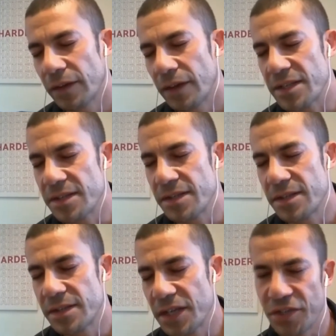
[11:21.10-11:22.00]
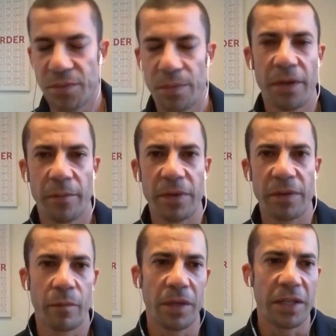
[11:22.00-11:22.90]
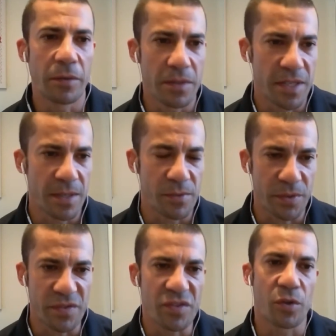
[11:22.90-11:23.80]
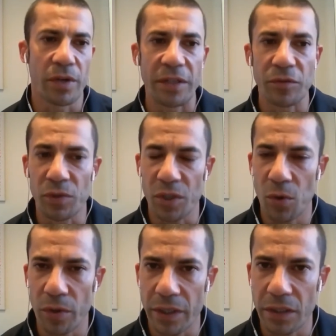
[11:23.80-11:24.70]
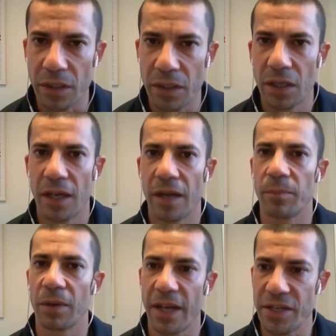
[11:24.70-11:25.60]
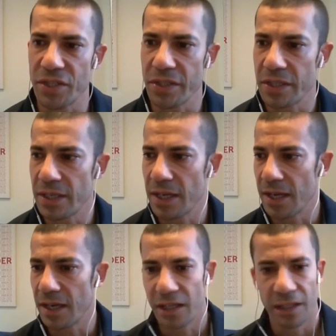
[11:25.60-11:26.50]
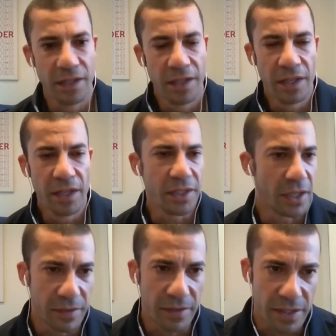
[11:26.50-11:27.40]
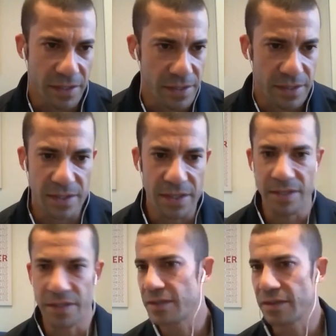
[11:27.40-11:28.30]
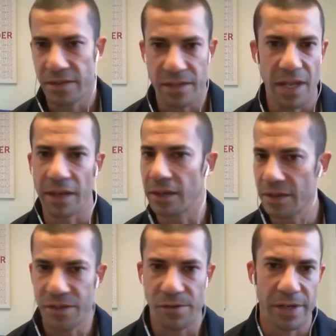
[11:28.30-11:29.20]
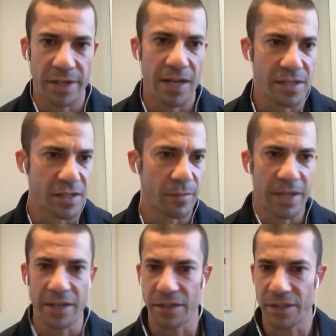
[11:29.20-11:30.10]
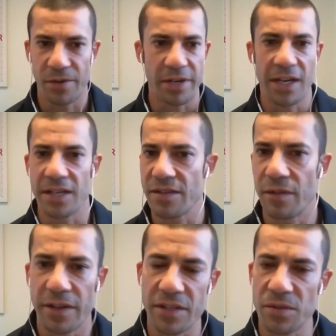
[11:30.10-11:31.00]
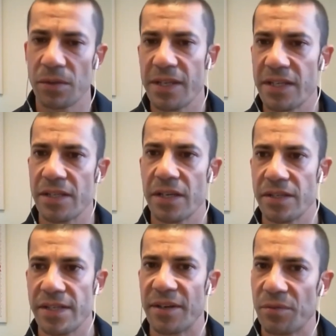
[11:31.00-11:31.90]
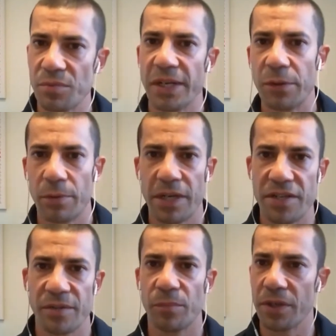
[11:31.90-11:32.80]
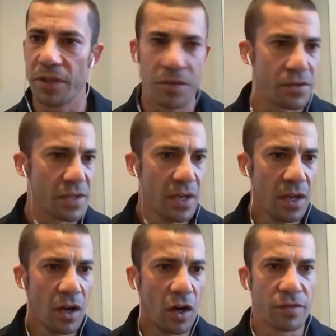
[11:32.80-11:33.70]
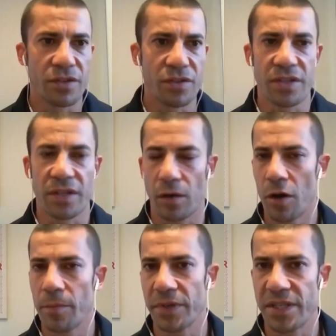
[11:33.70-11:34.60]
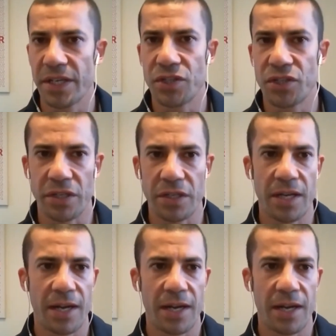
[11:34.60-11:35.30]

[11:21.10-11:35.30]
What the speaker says: as teachers, we've got to be familiar with some sort of screen recording application. There's Snagit, Screencast-O-Matic, Screencastify. There's all of these things that are really, really simple to use, often just a Chrome extension.